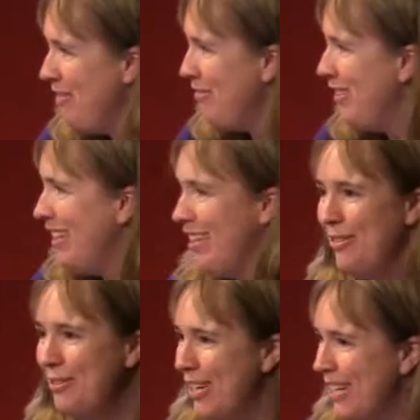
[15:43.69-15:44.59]
I feel like
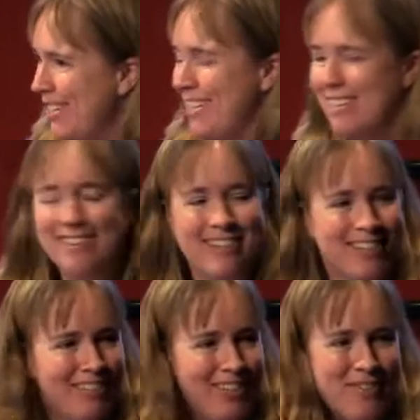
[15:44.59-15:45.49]
lawyers and the
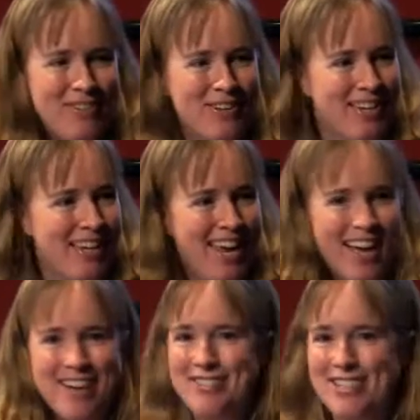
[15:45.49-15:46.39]
legal community
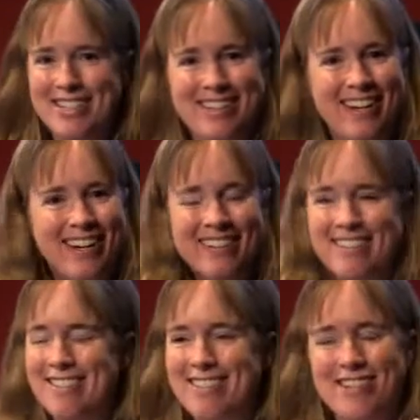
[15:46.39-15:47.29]
have just gotten
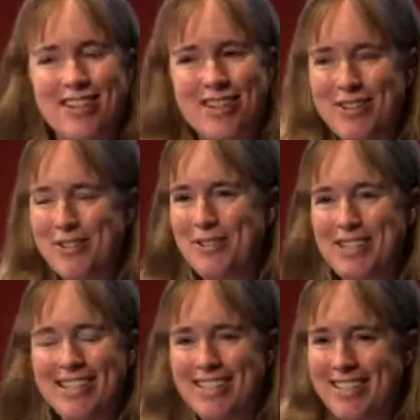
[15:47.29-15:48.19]
this huge,
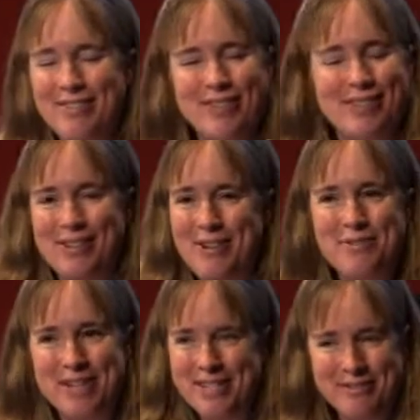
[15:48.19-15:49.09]
it just feels so
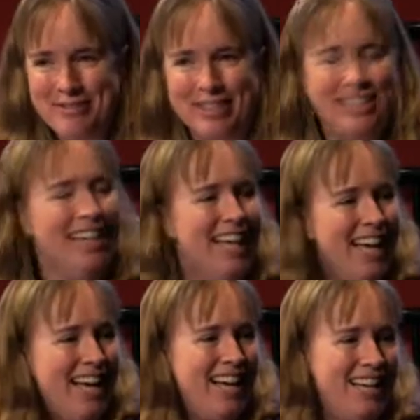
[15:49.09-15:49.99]
wonderful
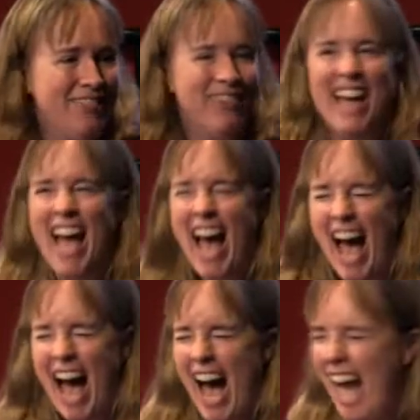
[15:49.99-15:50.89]

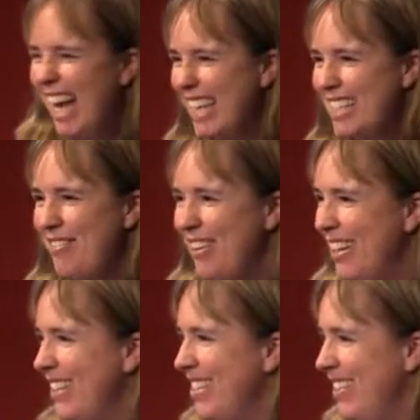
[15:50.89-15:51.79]
to be
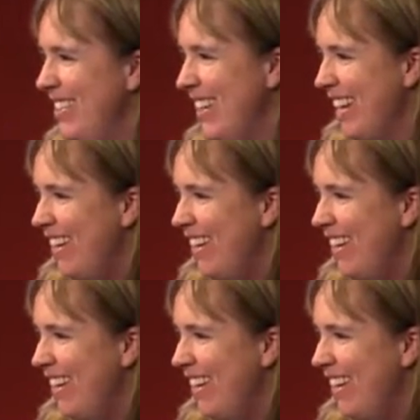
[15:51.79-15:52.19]
an attorney.